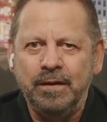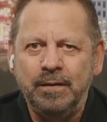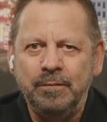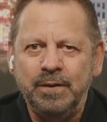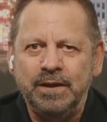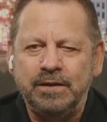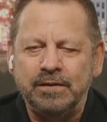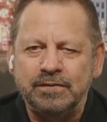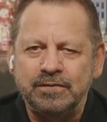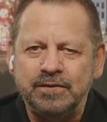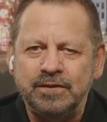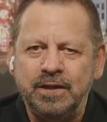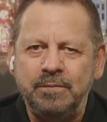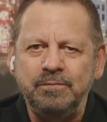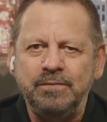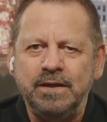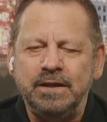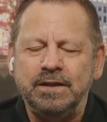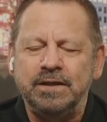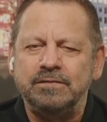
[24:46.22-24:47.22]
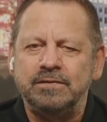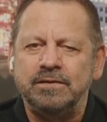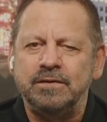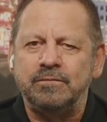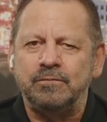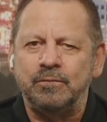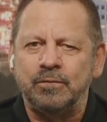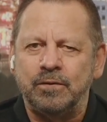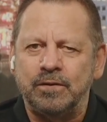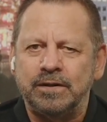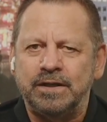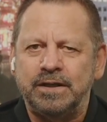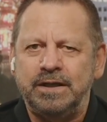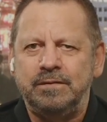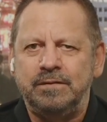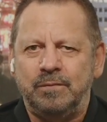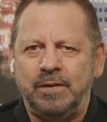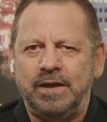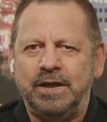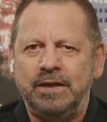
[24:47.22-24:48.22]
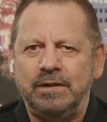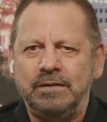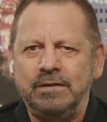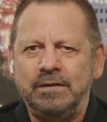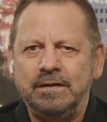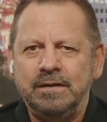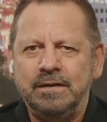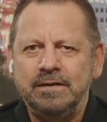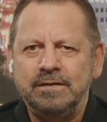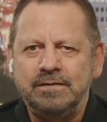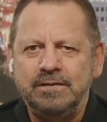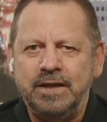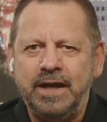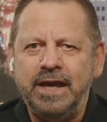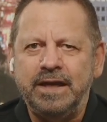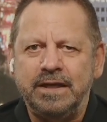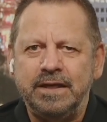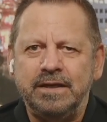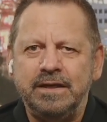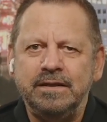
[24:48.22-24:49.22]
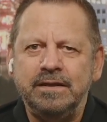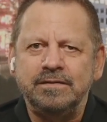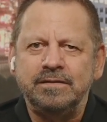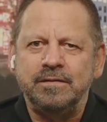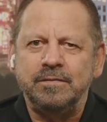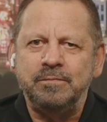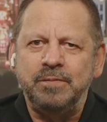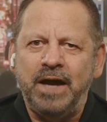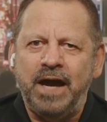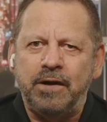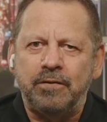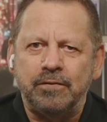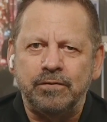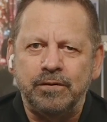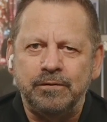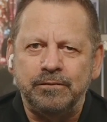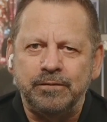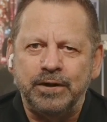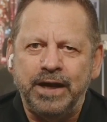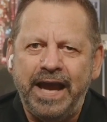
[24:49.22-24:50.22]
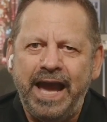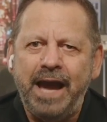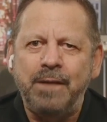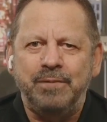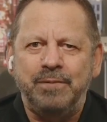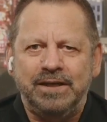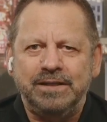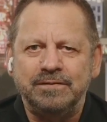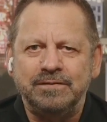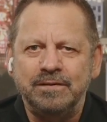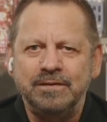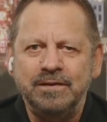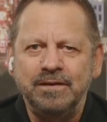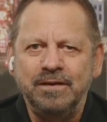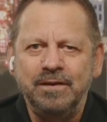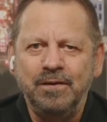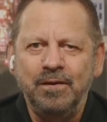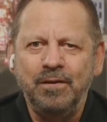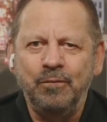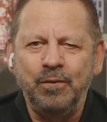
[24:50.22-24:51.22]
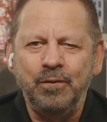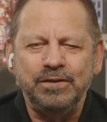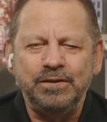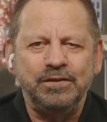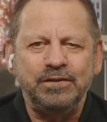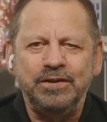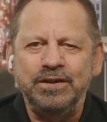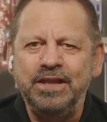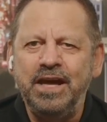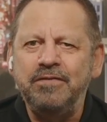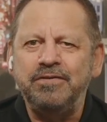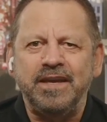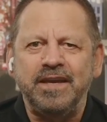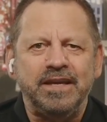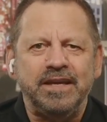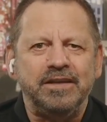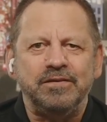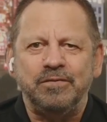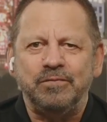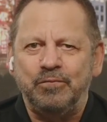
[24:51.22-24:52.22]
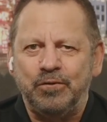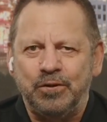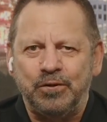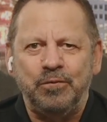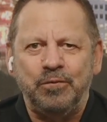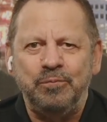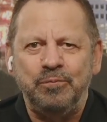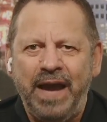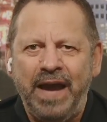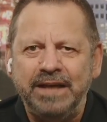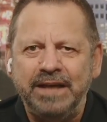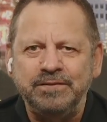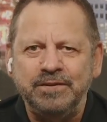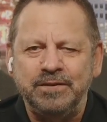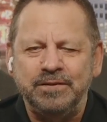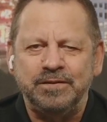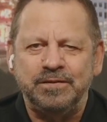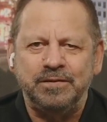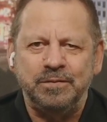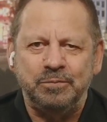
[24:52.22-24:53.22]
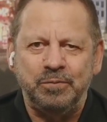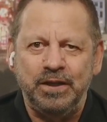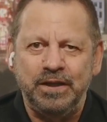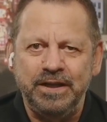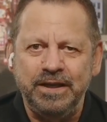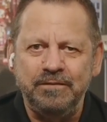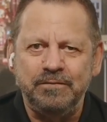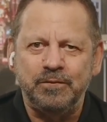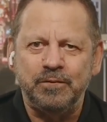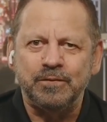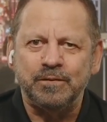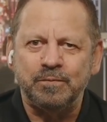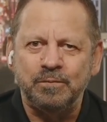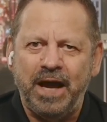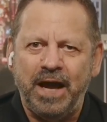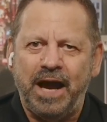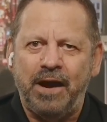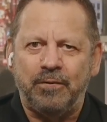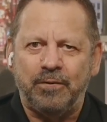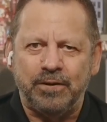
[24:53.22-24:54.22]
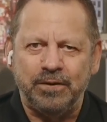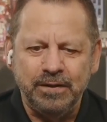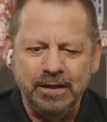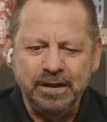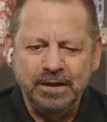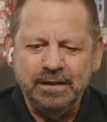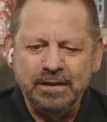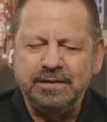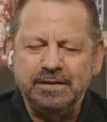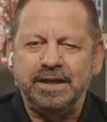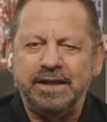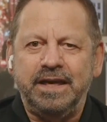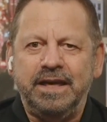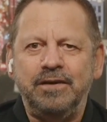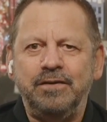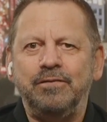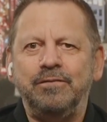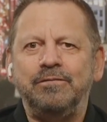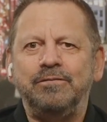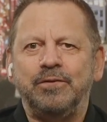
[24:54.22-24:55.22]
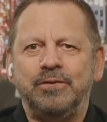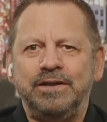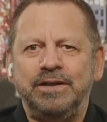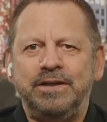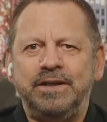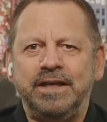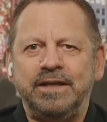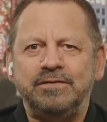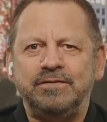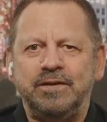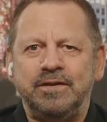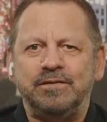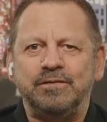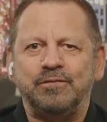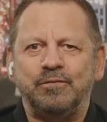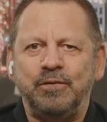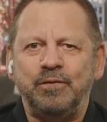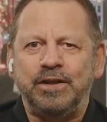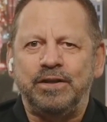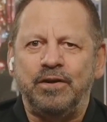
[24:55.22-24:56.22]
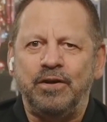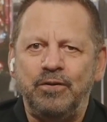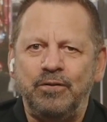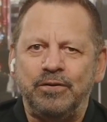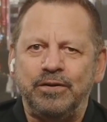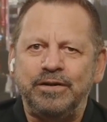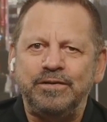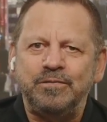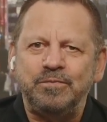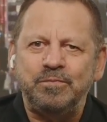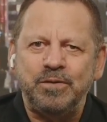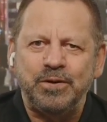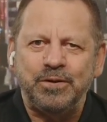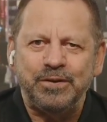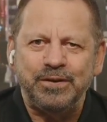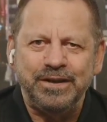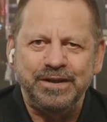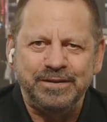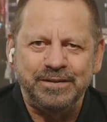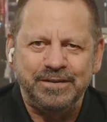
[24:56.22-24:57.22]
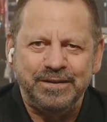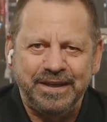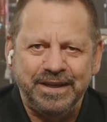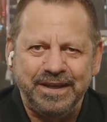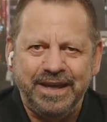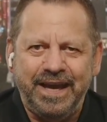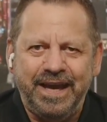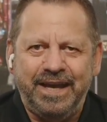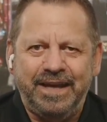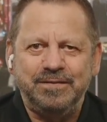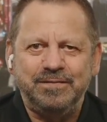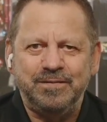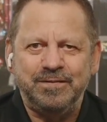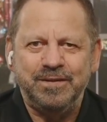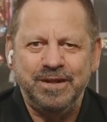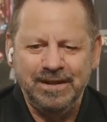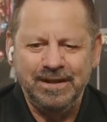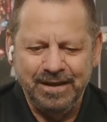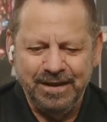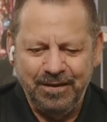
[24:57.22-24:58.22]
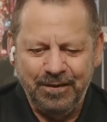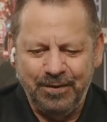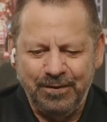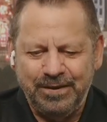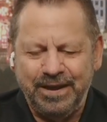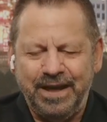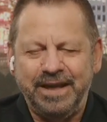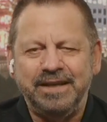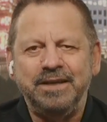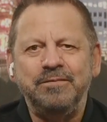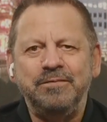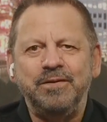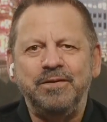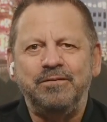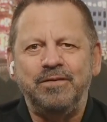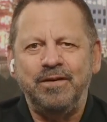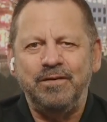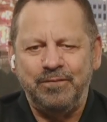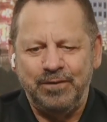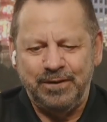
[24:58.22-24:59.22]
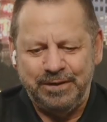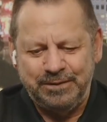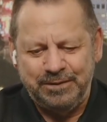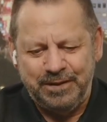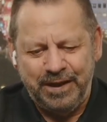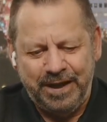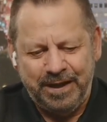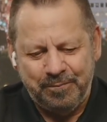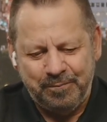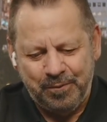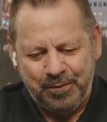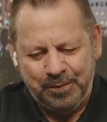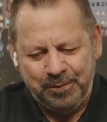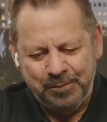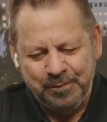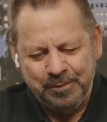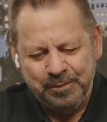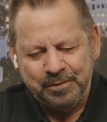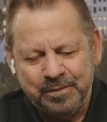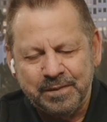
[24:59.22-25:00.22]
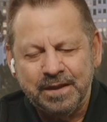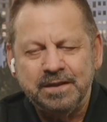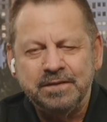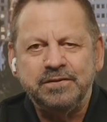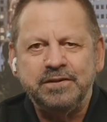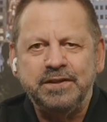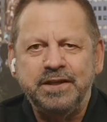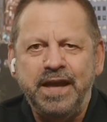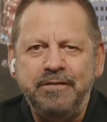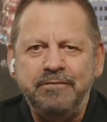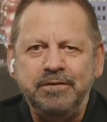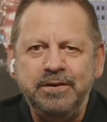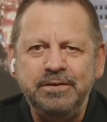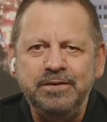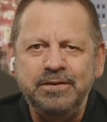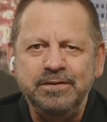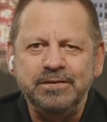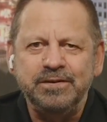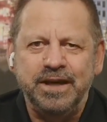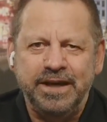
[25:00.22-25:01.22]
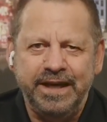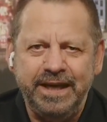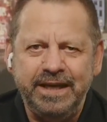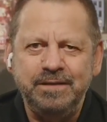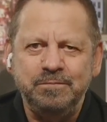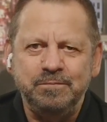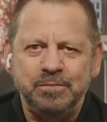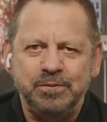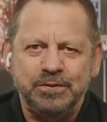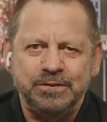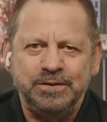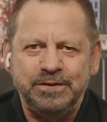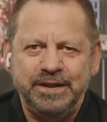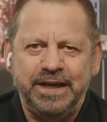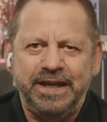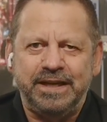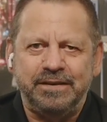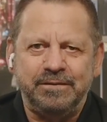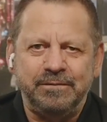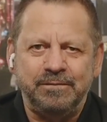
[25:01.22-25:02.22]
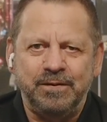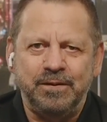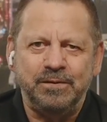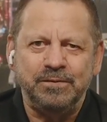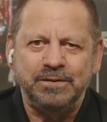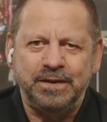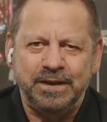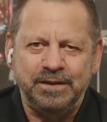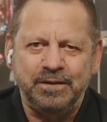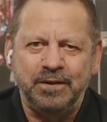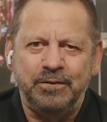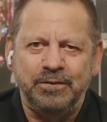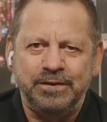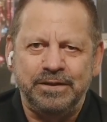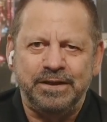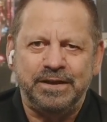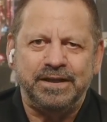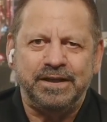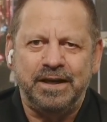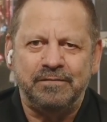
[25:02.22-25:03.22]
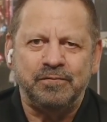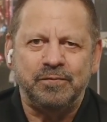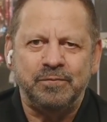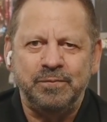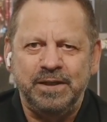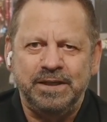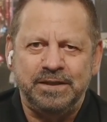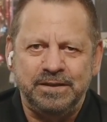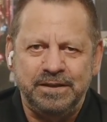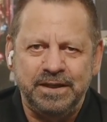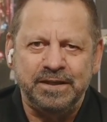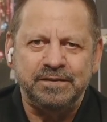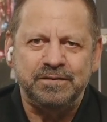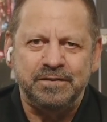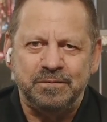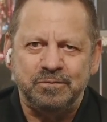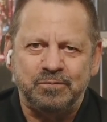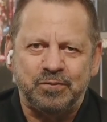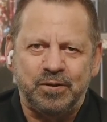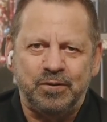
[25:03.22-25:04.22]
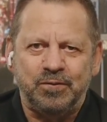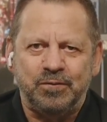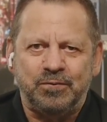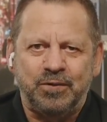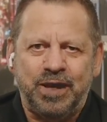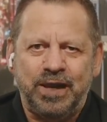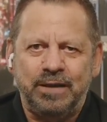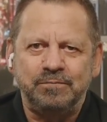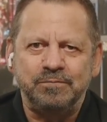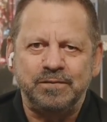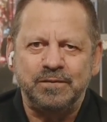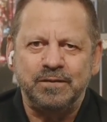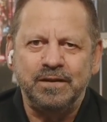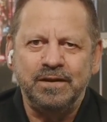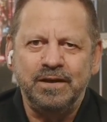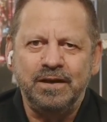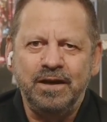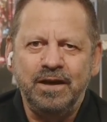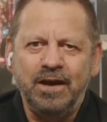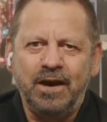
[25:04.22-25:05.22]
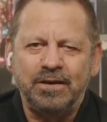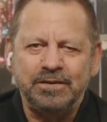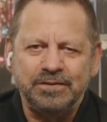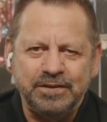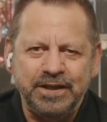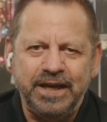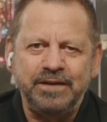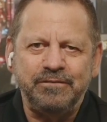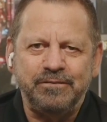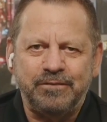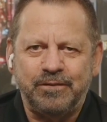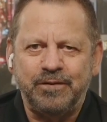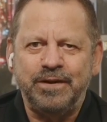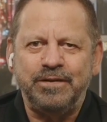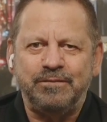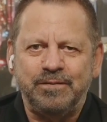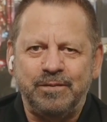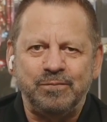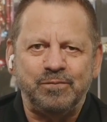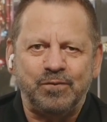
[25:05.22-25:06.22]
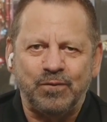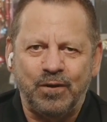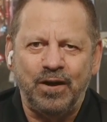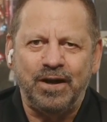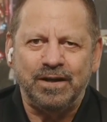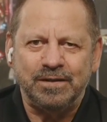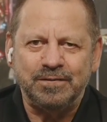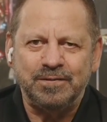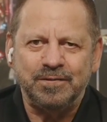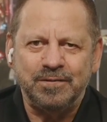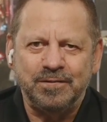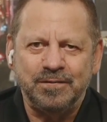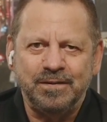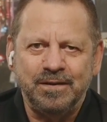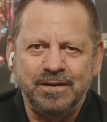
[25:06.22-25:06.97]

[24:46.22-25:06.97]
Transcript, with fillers: Because something is at work in me. Second is the power over habits, which nothing in the world matches the believer's power to get over addictions when the Holy Spirit is engaged. Okay, I'll give you a vivid example. Seven to eight percent of those that go into government addiction programs are set free from drugs.